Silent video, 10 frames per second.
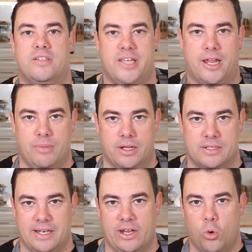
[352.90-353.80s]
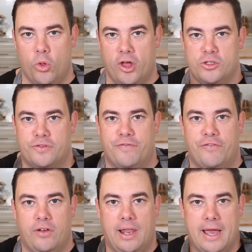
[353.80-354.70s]
to 10 minutes. Let all those
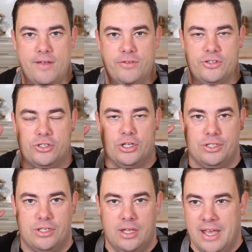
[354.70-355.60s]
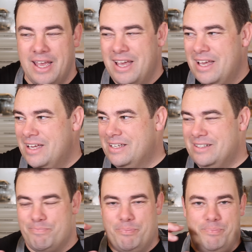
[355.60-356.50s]
flavors just
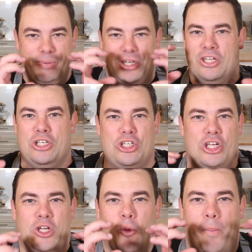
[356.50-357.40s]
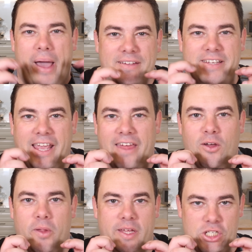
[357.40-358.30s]
congeal back
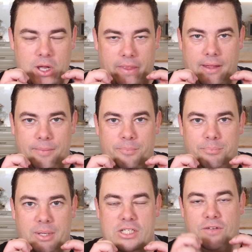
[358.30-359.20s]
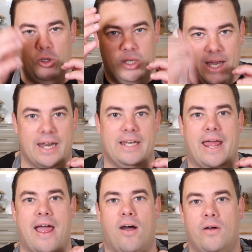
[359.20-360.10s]
together with each other. Because if you cut it
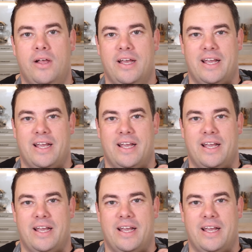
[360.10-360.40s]
now,